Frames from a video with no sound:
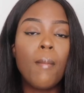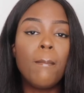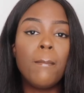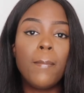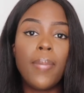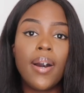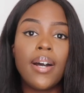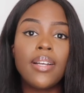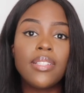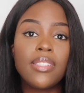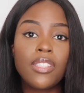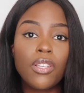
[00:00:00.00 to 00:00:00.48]

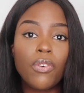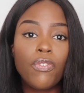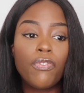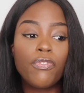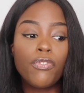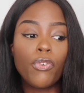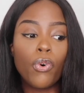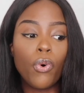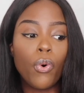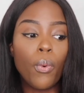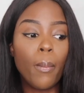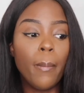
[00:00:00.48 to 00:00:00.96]
But
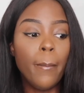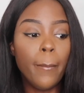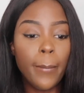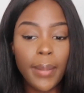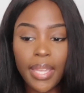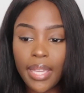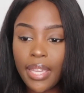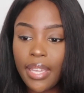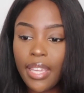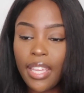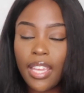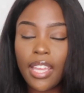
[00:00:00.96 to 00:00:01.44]
for
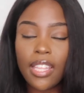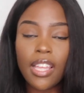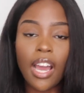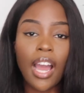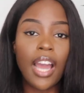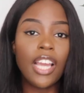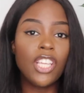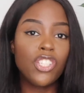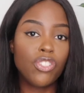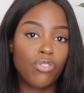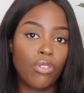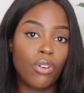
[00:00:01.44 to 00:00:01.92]
me,
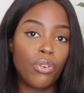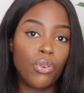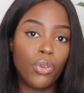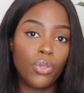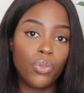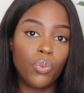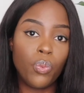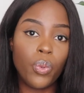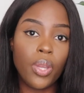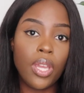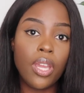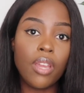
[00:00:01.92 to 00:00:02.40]
I
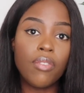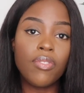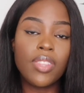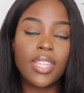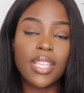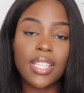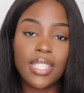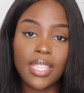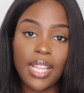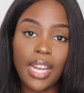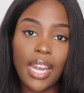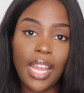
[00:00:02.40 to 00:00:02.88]
struggled with
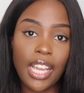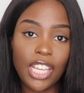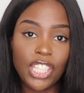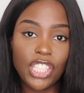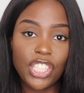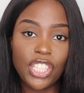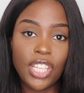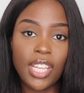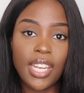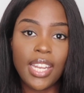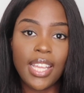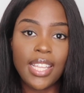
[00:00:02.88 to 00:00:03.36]
the
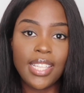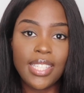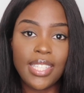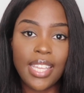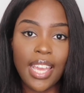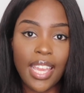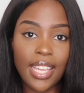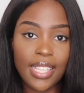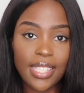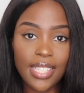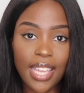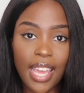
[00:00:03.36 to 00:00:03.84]
selection
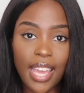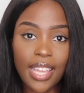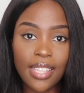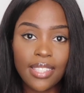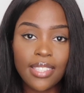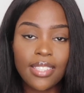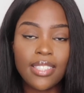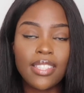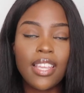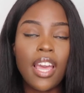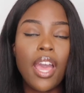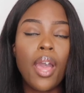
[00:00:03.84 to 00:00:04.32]
day
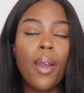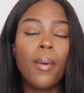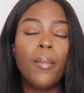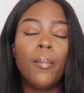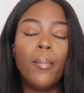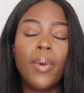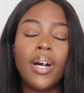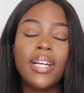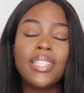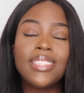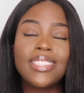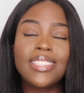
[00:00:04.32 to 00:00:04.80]
tests,
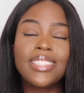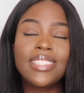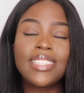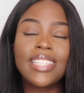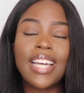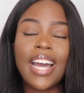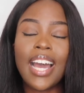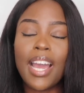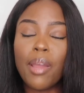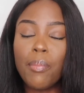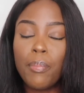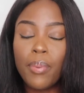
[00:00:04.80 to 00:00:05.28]
but
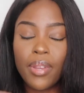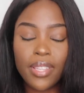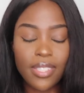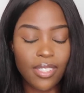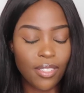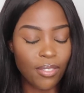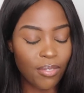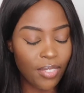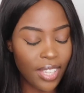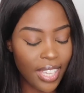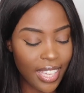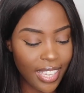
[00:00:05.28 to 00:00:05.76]
I
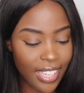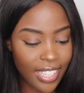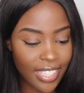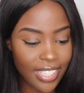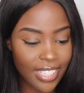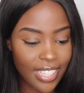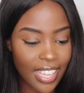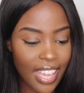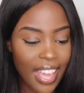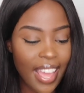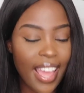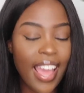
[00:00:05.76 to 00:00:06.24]
persevered.